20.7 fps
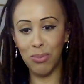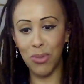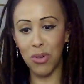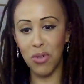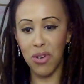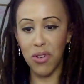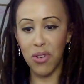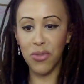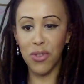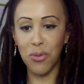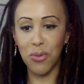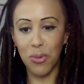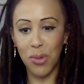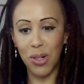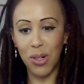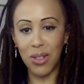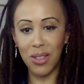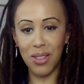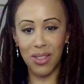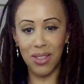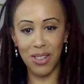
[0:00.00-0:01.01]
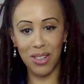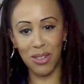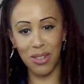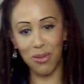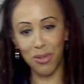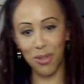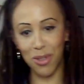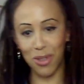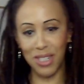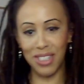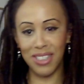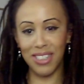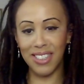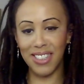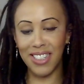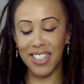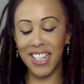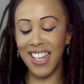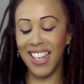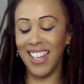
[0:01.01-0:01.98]
more of a Walt than a Roy
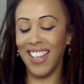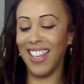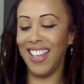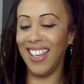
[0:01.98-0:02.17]
Disney.